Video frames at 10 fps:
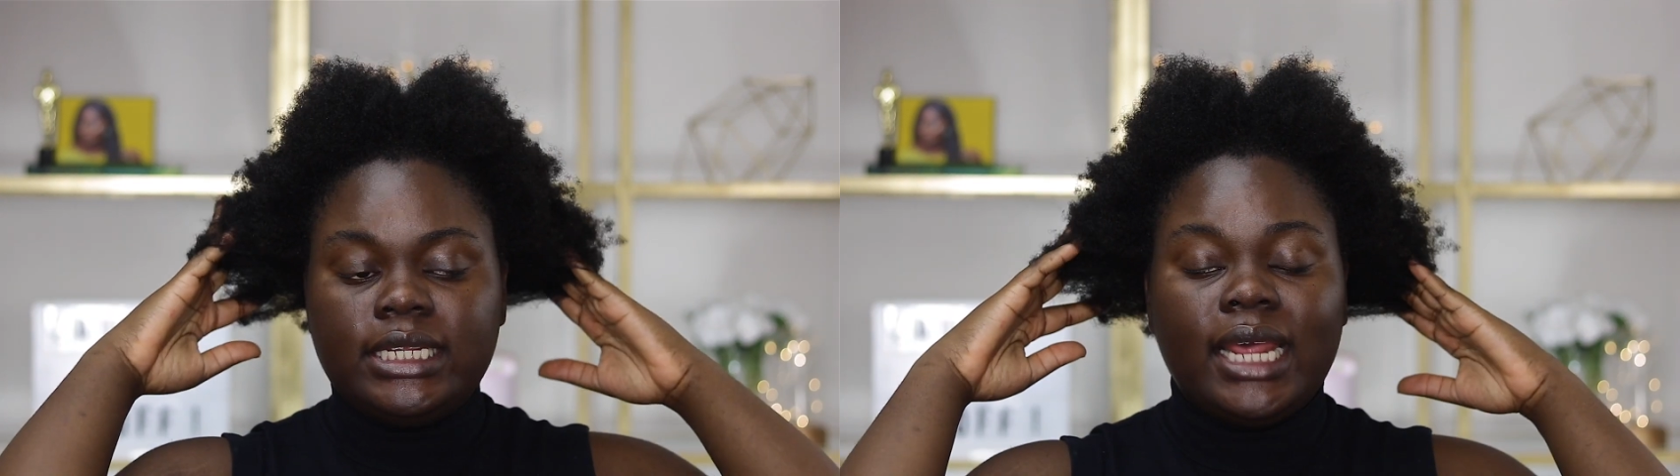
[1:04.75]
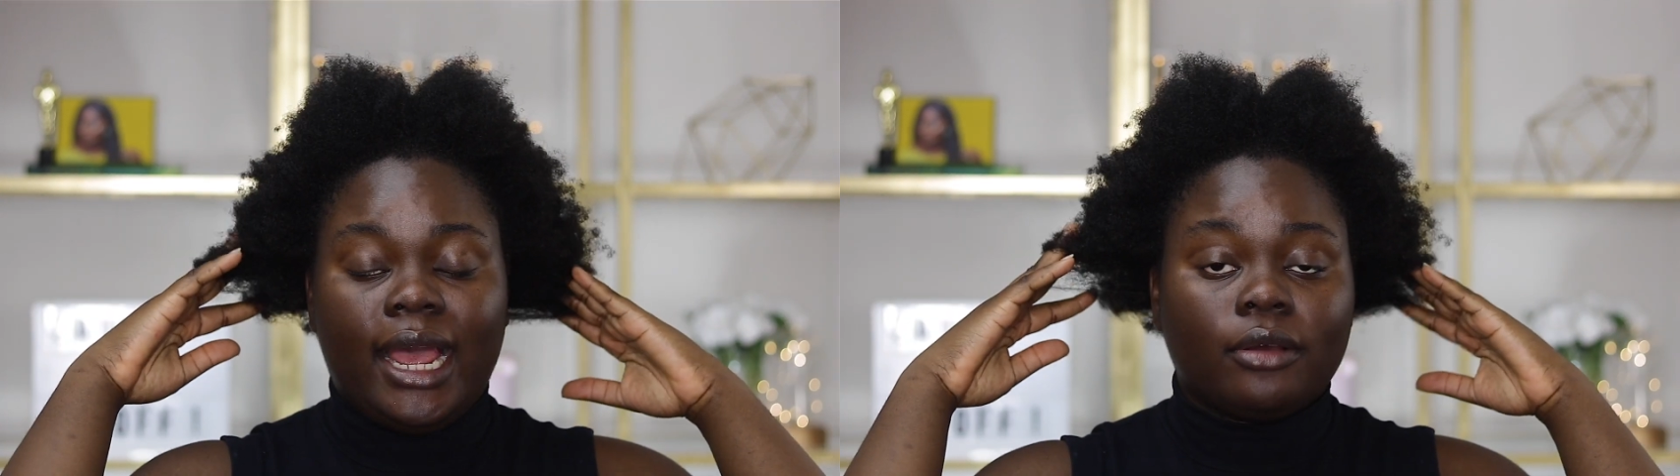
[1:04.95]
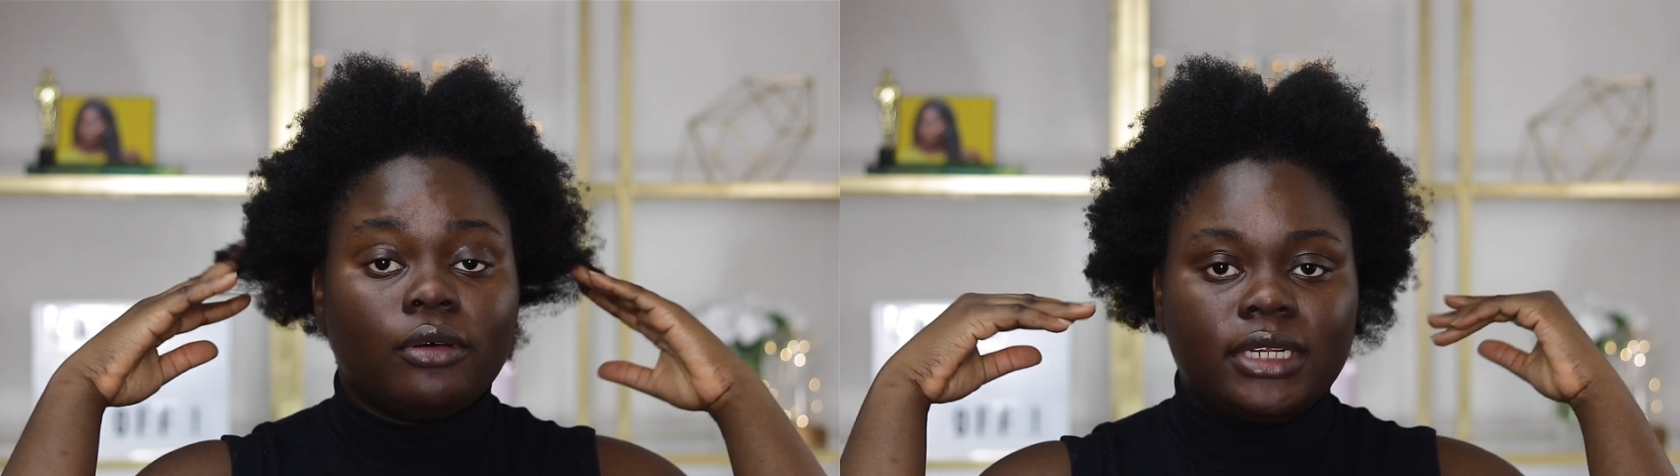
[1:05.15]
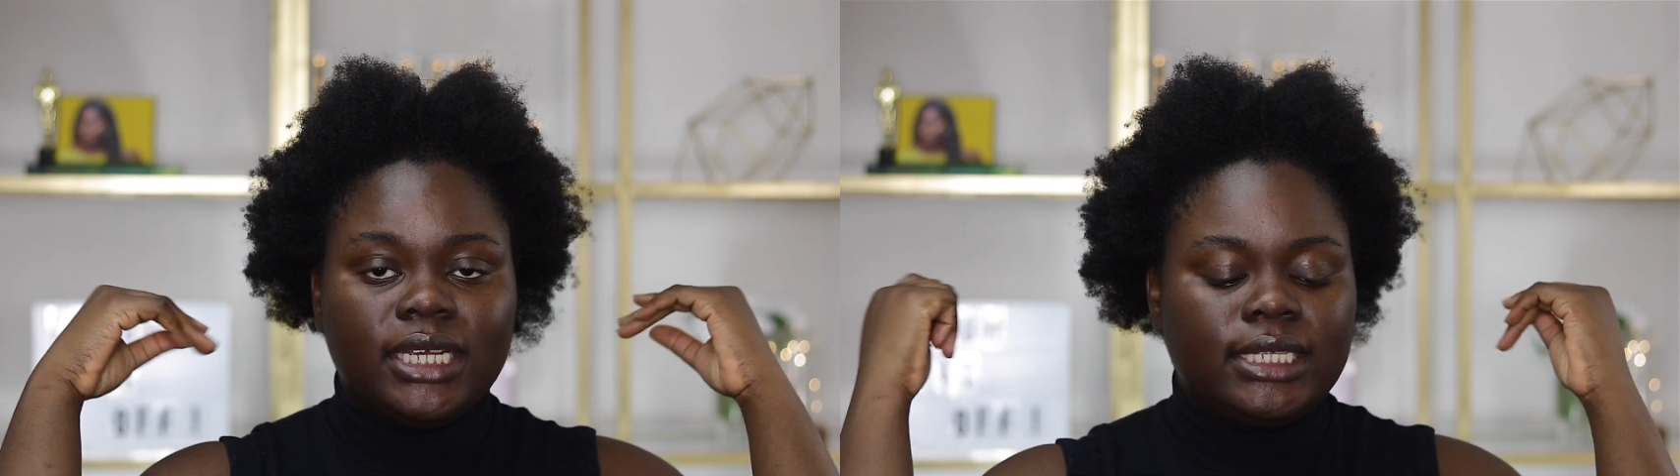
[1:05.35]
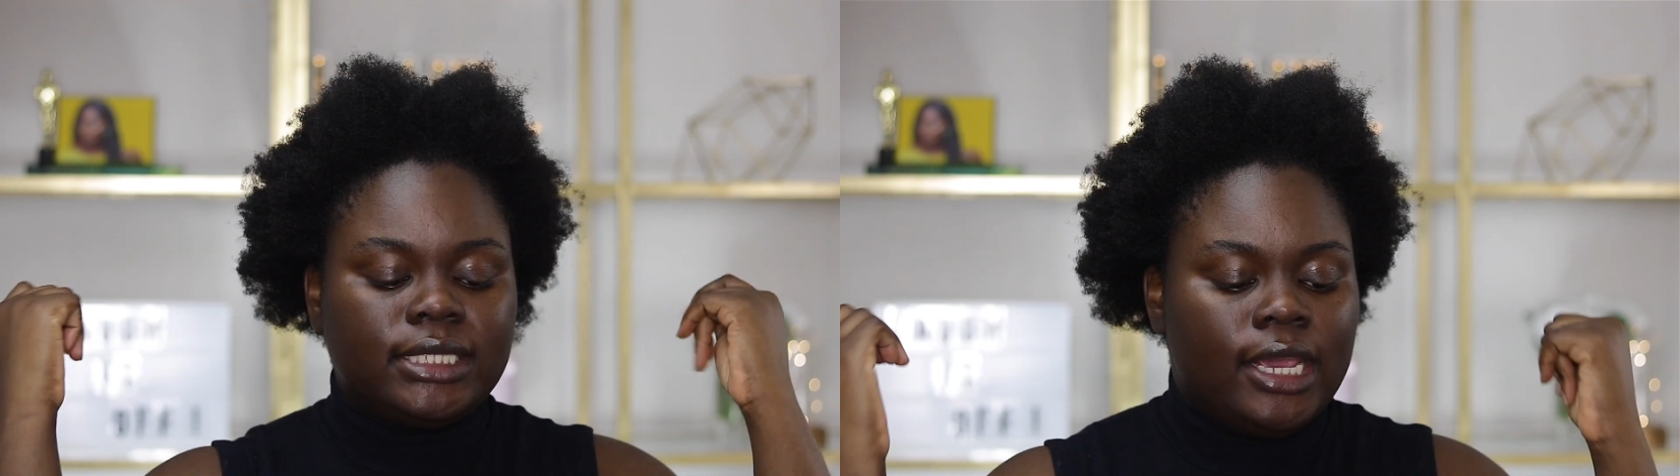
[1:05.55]

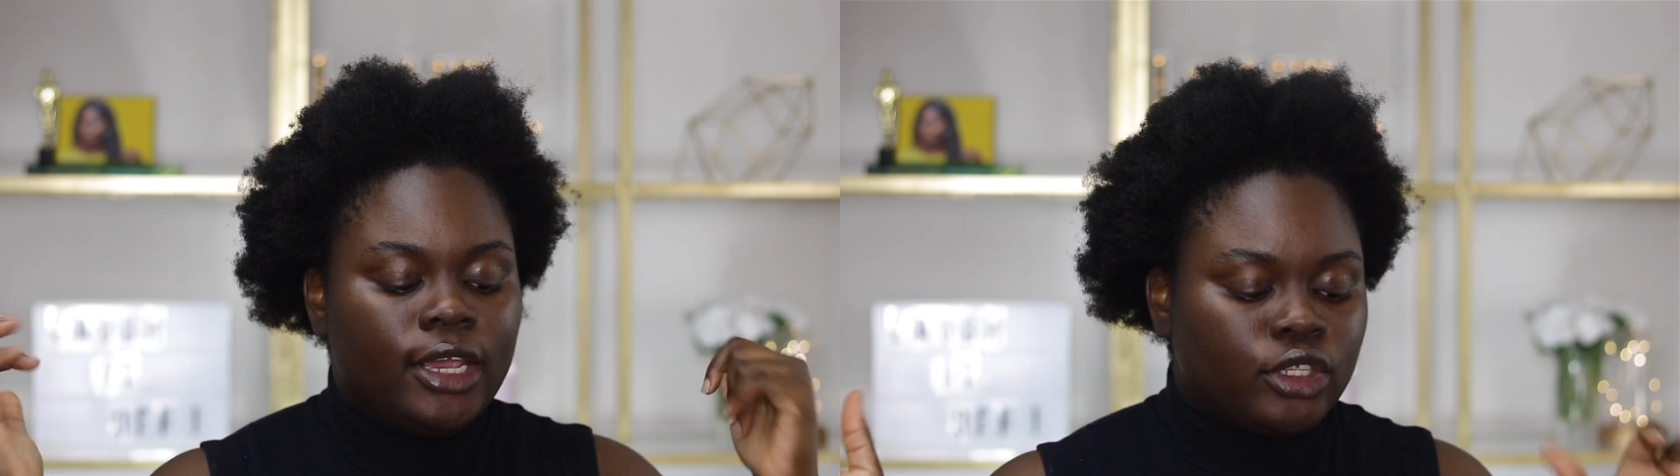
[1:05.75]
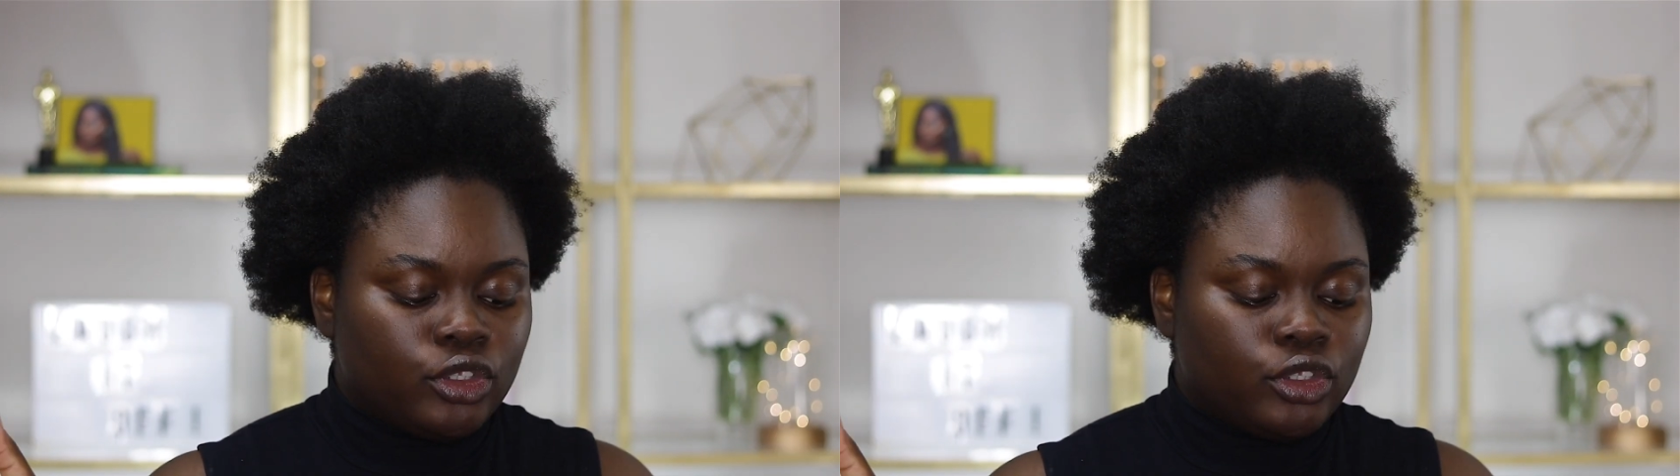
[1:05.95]
detangled it.